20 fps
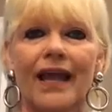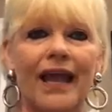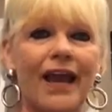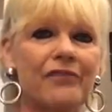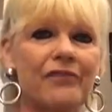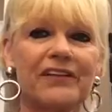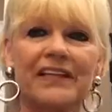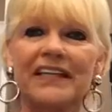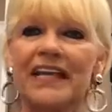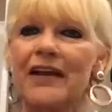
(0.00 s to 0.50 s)

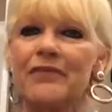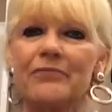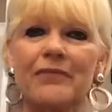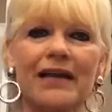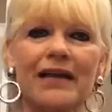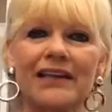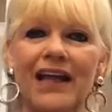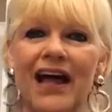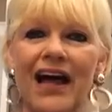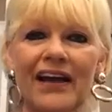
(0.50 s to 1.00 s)
Every day of
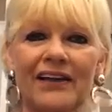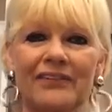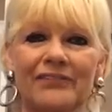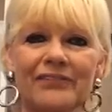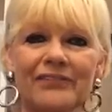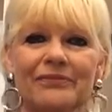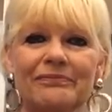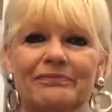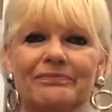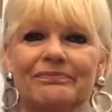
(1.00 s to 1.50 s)
my life,
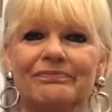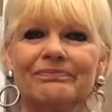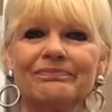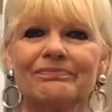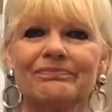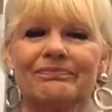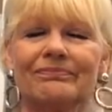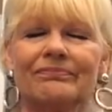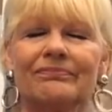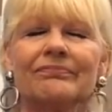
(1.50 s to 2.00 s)

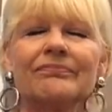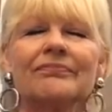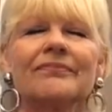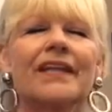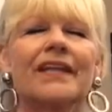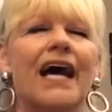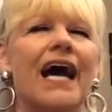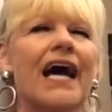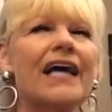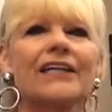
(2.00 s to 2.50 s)

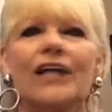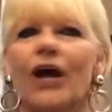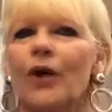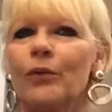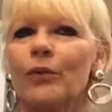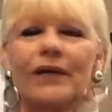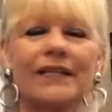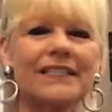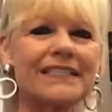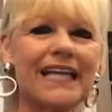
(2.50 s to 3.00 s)
I
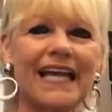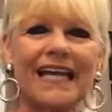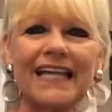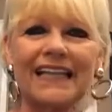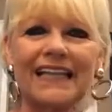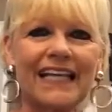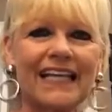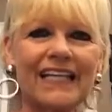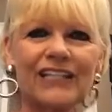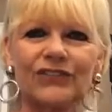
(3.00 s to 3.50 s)
don't want to
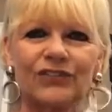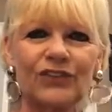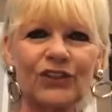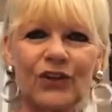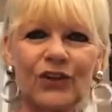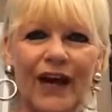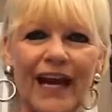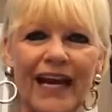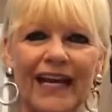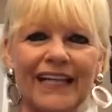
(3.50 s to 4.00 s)
take things for
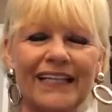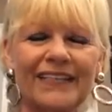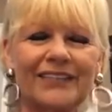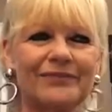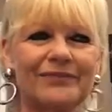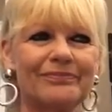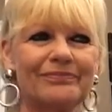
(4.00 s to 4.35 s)
granted.